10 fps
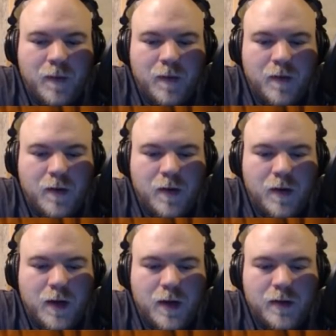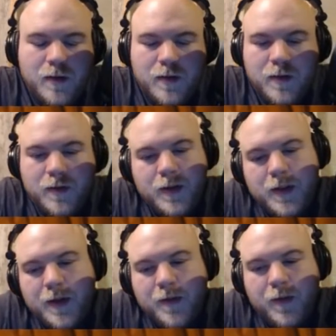Alright, so we
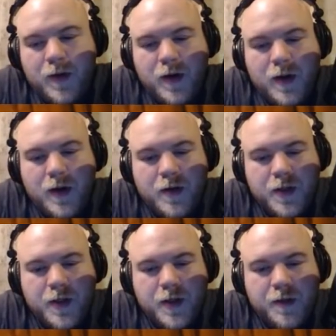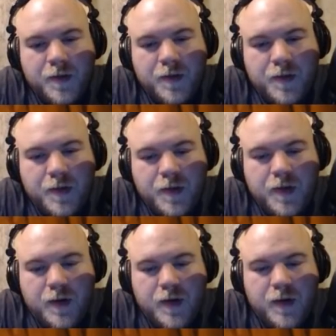just have water energy.
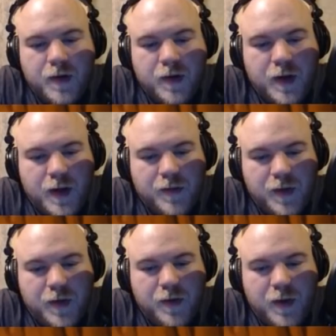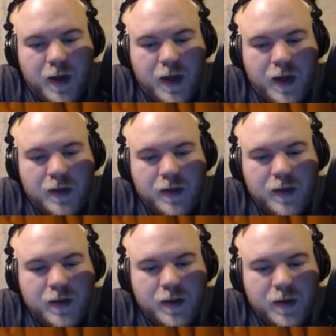Going to have to do
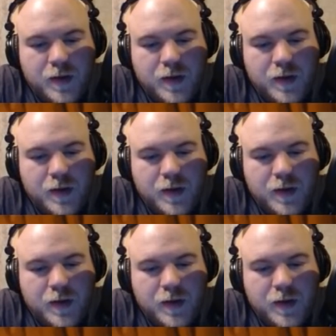that.